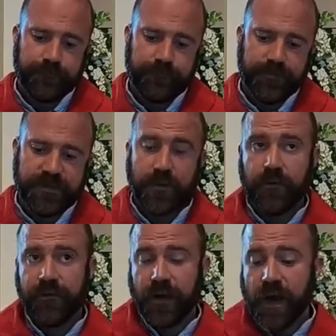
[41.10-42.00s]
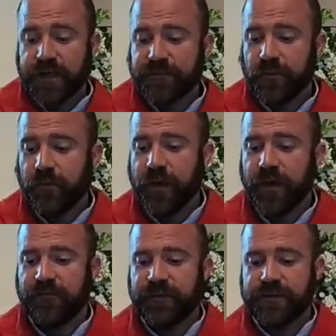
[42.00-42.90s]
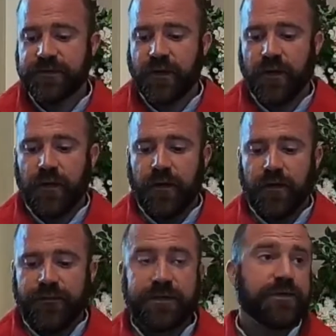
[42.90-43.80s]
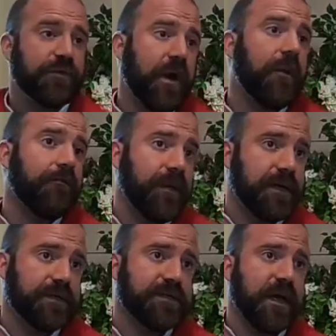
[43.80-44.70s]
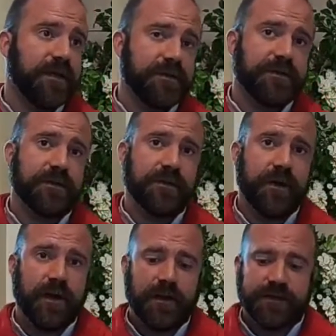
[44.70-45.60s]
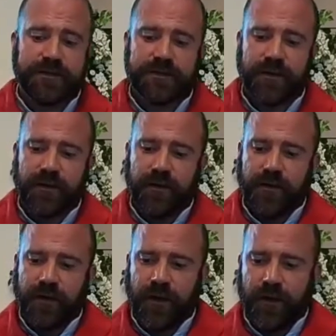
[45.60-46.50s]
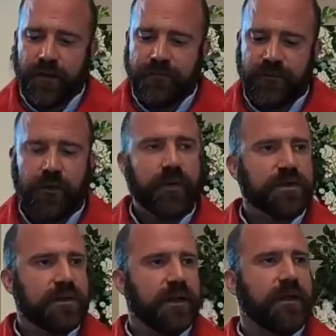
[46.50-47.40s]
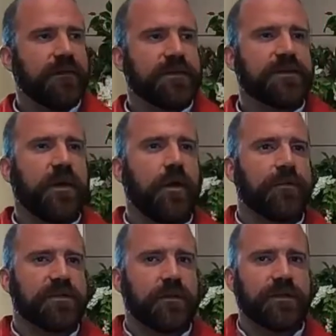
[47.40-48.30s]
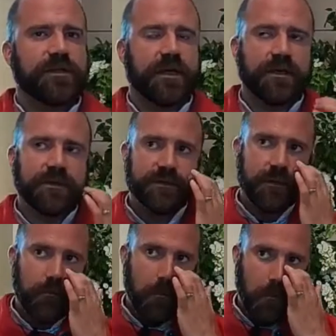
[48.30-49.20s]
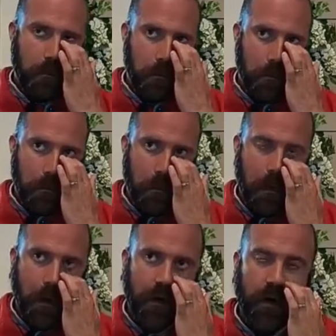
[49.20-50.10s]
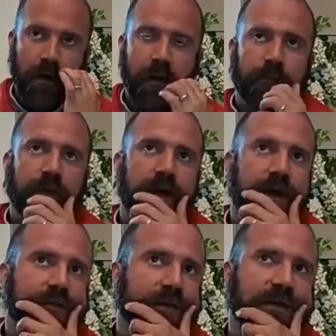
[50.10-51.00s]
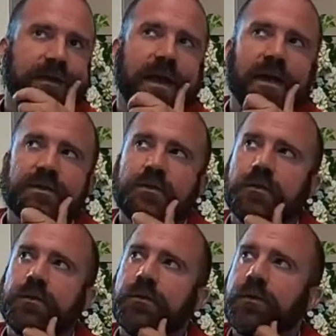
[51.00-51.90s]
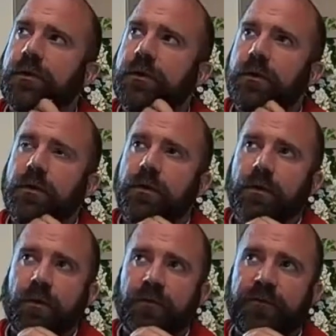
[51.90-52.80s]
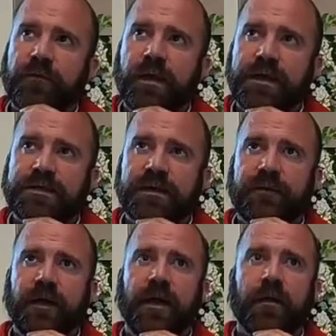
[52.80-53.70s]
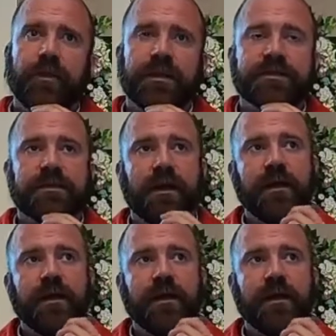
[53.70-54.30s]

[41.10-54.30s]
So in the gospel, we have this trap being set, and it's very much like in the Psalms where it says, I forget the actual phrasing there, but it's like,